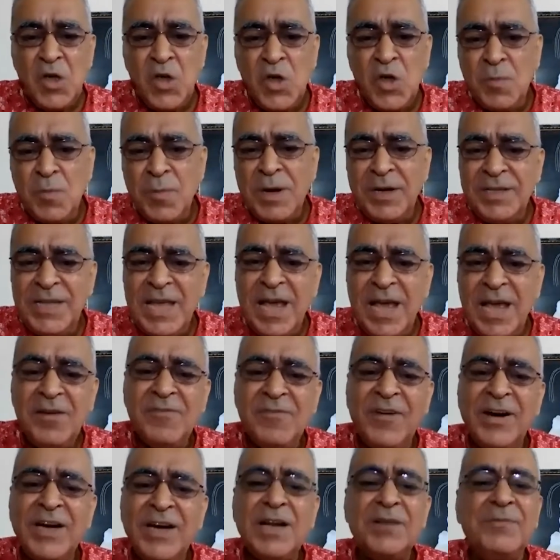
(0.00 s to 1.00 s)
Human, they
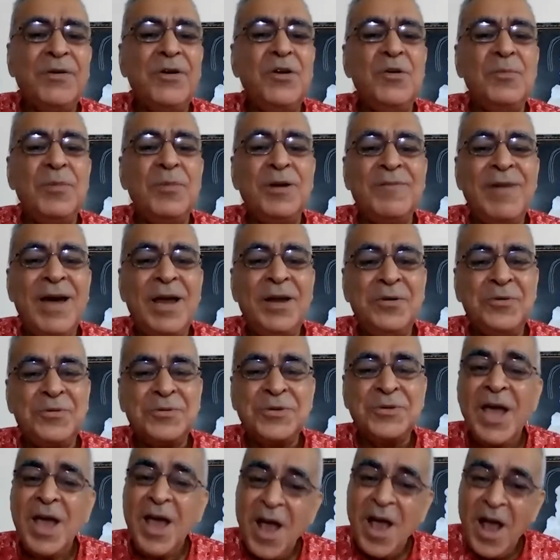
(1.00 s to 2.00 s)
have wonderful human values.